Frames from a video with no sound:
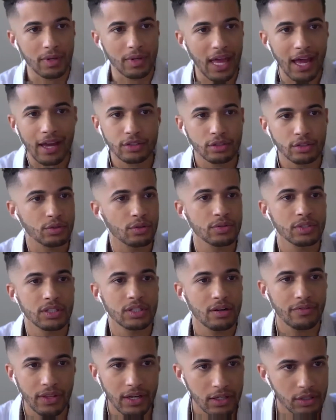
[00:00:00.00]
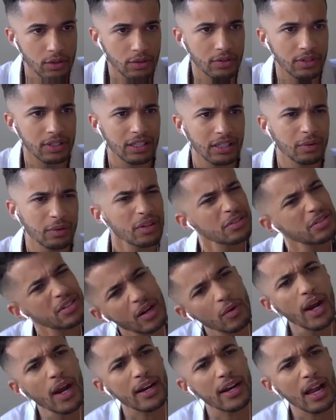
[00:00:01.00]
gastro stuff that I started dealing with. I was like,
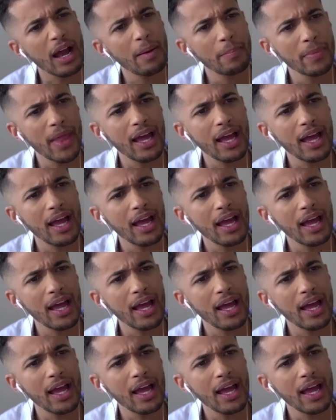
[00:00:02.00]
right, I'm